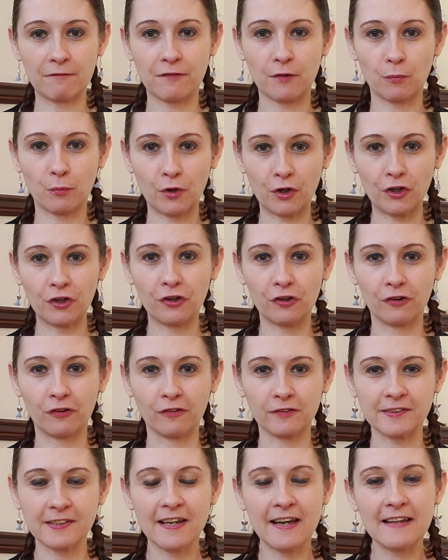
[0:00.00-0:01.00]
the
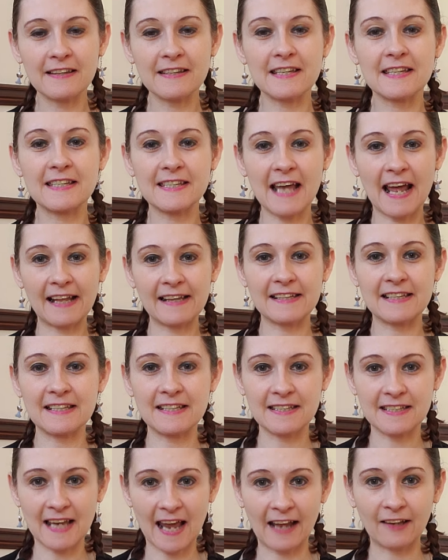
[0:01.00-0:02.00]
world to send
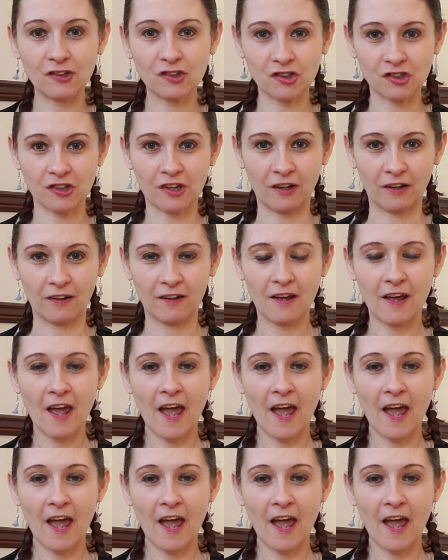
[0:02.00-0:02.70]
intention